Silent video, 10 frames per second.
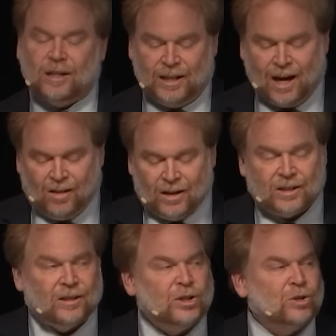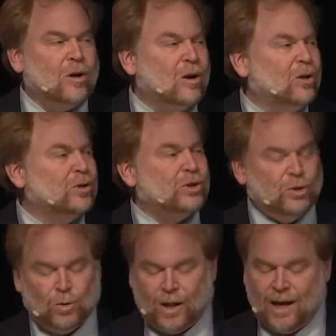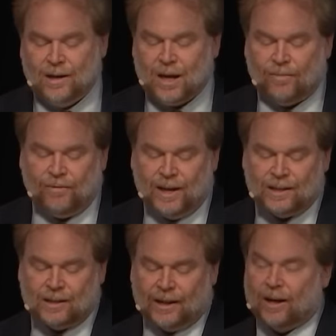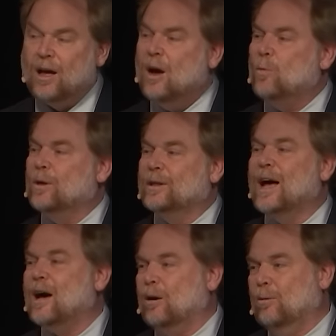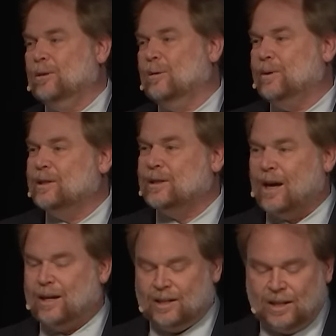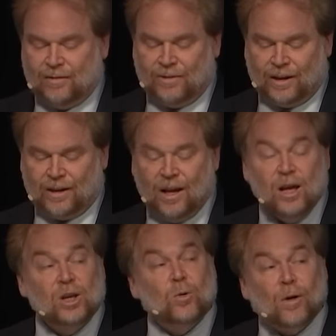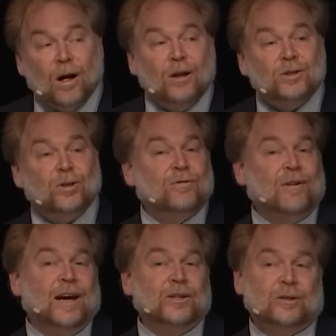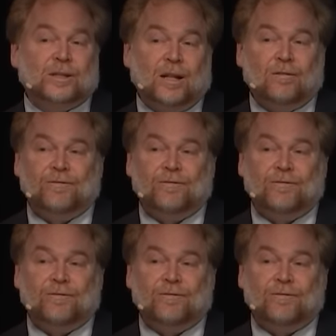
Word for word: to tell us, the struggles you will end up facing will not only be scientific. You will also find yourself